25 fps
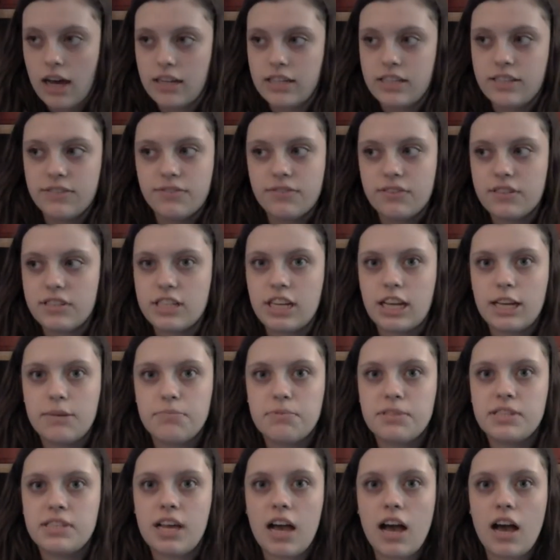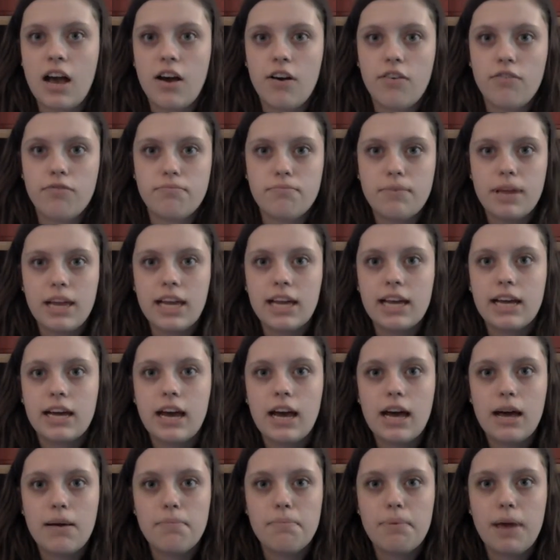different types of
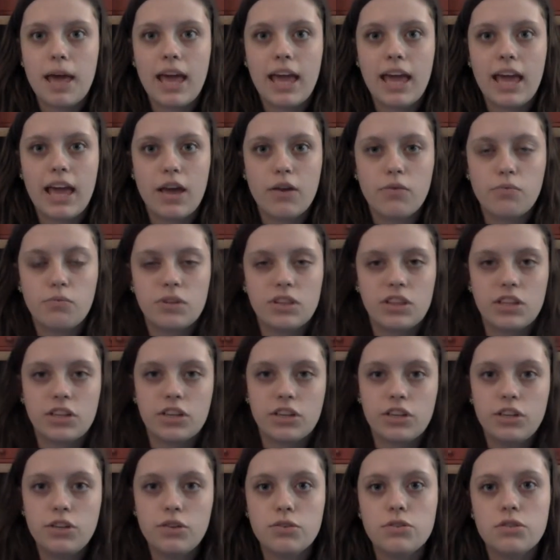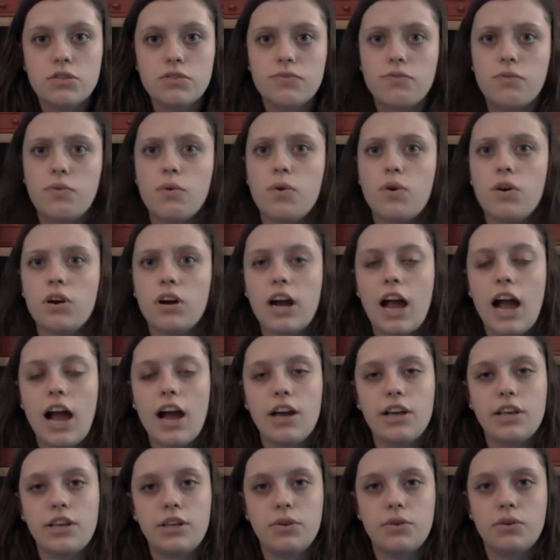makeup and what they're used for,
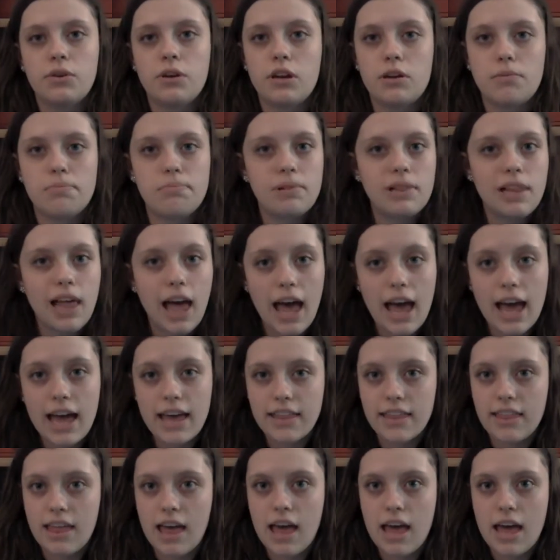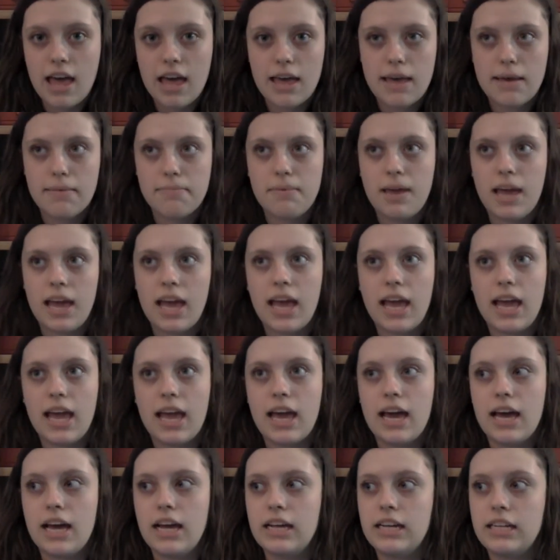how you could apply them,
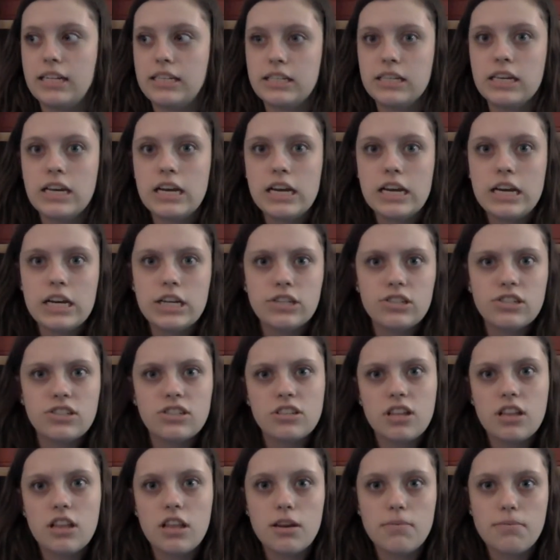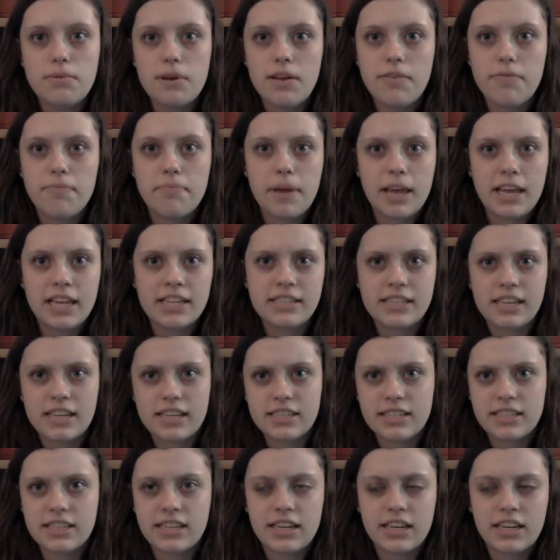and just a little bit of
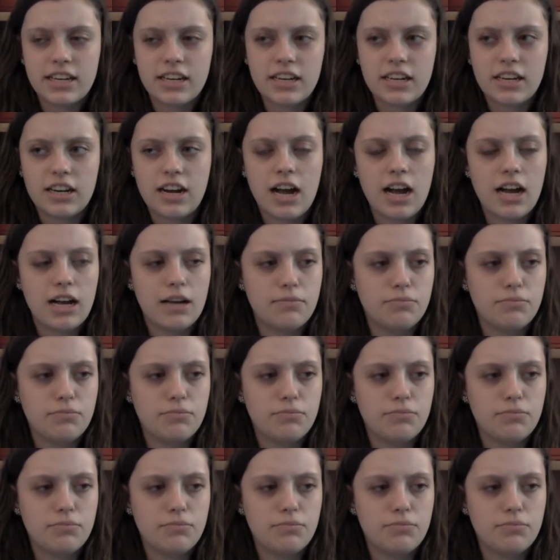basics here.